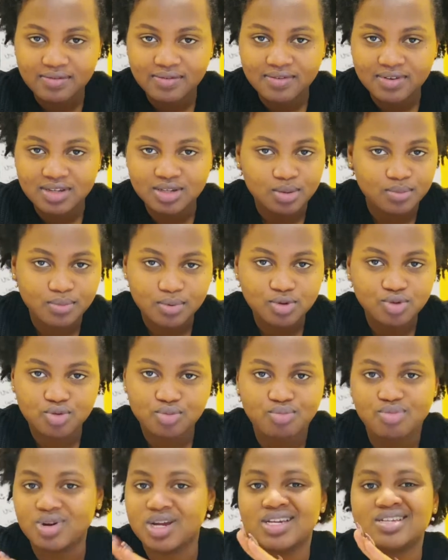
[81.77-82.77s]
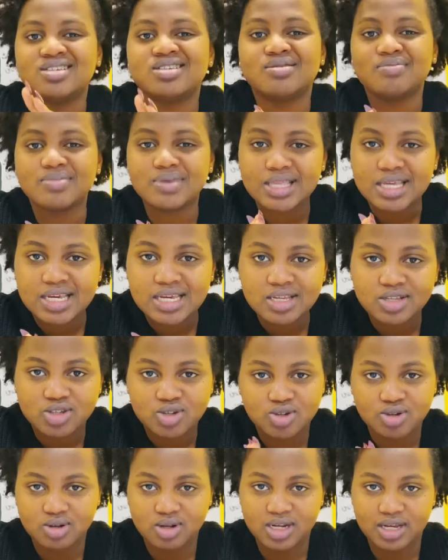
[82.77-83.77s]
is supposed to bring something into
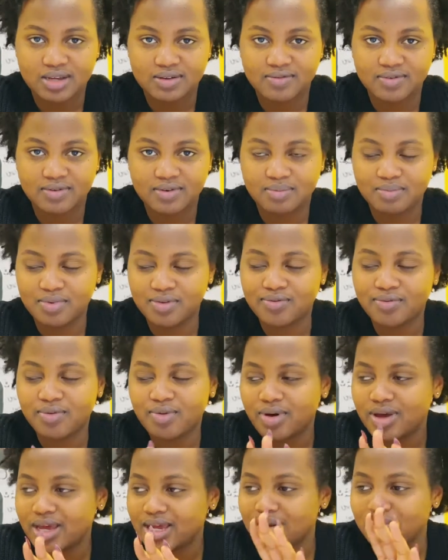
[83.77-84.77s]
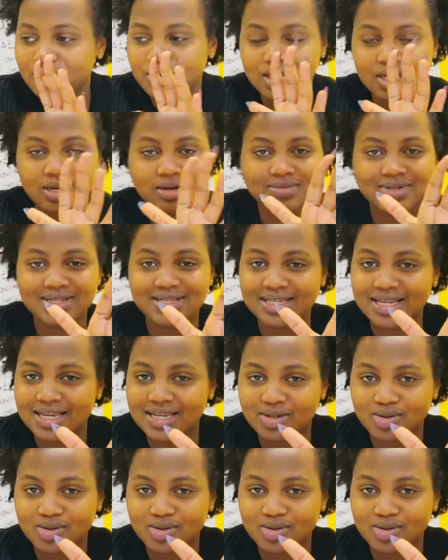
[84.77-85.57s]
your life before anybody comes and says,